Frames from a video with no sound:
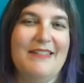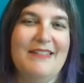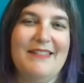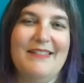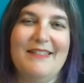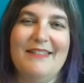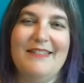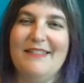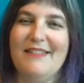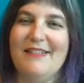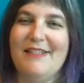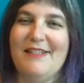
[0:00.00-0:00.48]

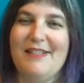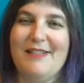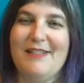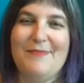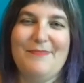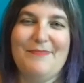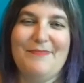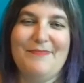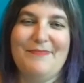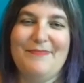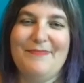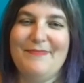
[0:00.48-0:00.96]

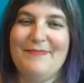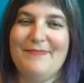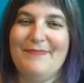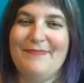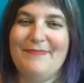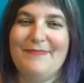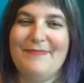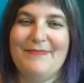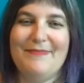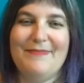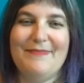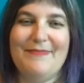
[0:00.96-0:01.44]

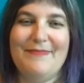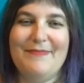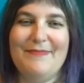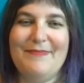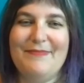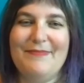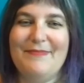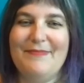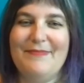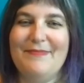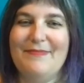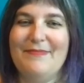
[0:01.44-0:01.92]

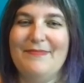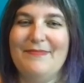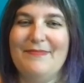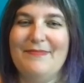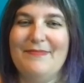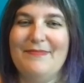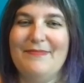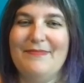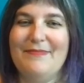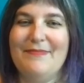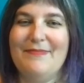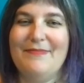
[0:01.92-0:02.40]

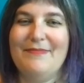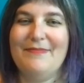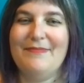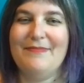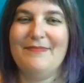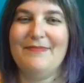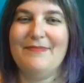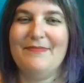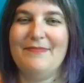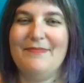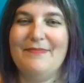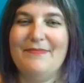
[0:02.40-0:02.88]

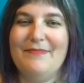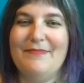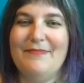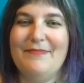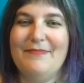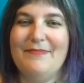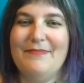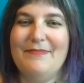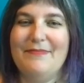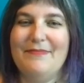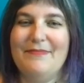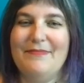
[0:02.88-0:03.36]

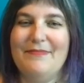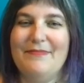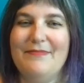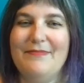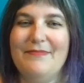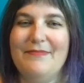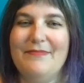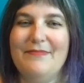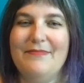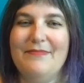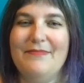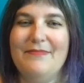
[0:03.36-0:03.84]

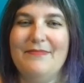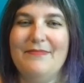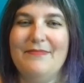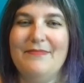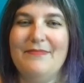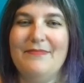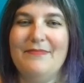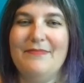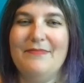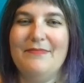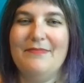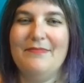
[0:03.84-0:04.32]

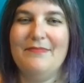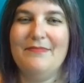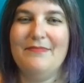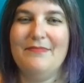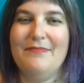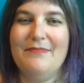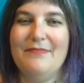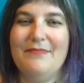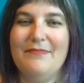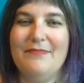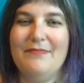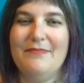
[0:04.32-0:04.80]

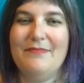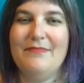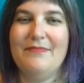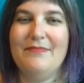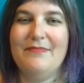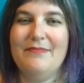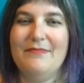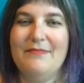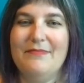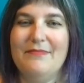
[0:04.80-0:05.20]
The person shown says nothing.